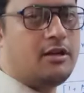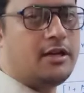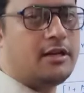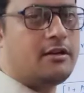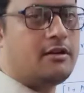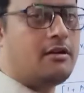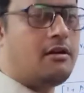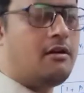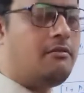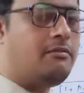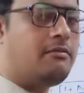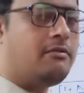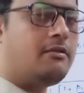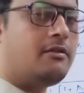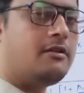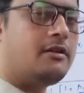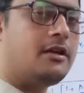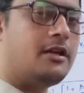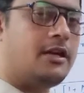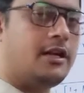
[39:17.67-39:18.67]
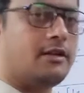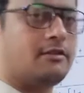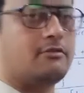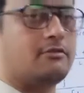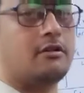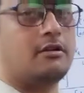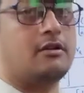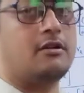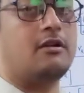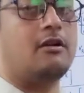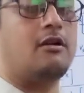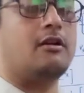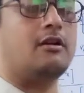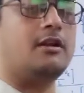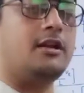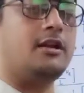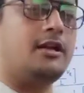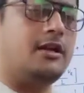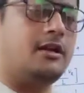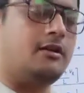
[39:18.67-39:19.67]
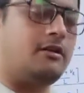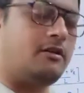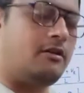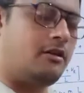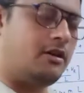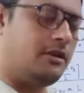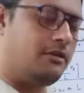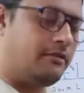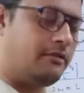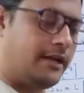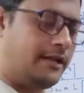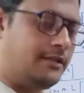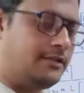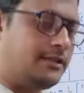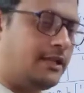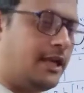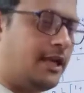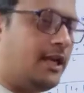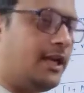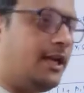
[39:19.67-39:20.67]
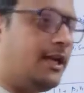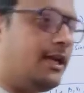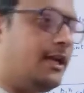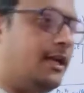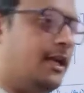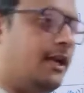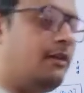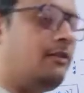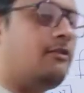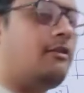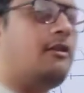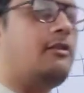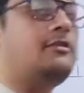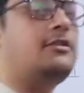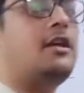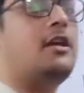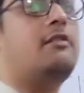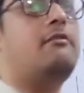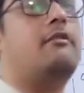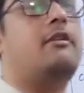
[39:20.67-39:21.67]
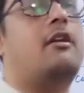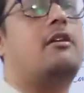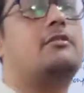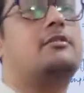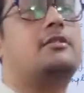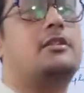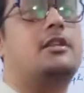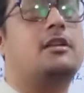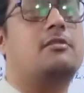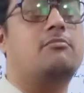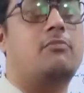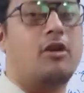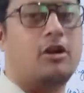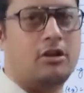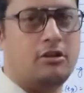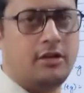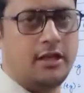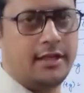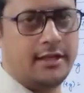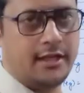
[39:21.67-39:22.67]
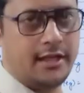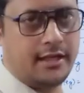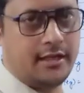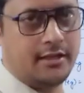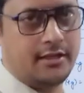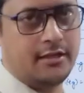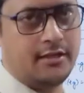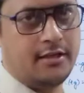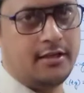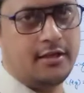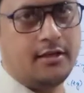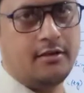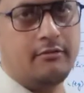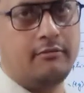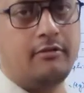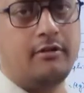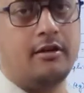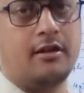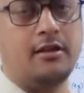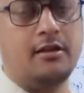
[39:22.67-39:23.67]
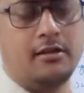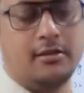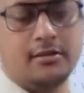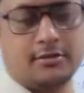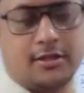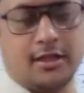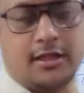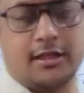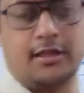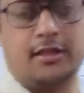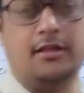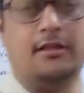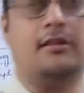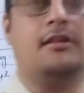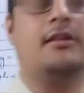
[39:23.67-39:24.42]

of electron, or you can say electrons are velocity modulated for a certain